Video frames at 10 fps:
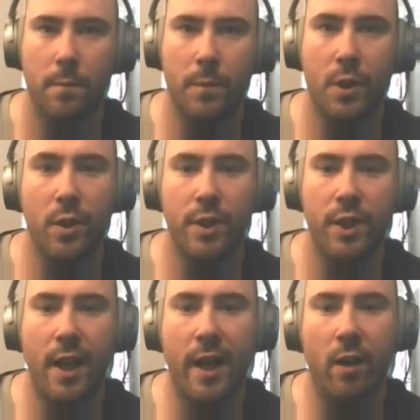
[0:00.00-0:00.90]
So this
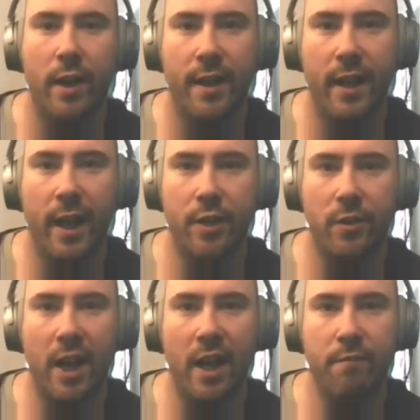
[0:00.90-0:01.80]
is an area that I
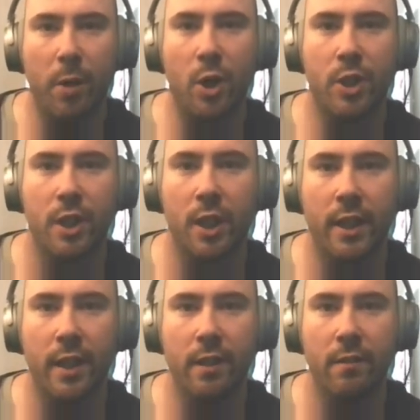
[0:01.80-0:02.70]
drive
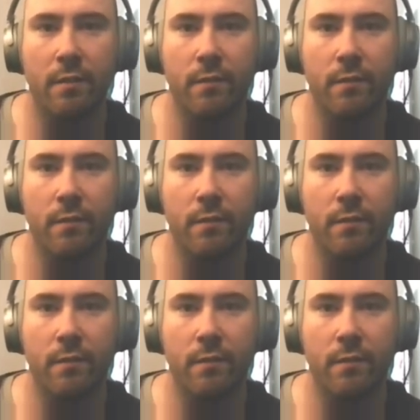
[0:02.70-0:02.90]
personally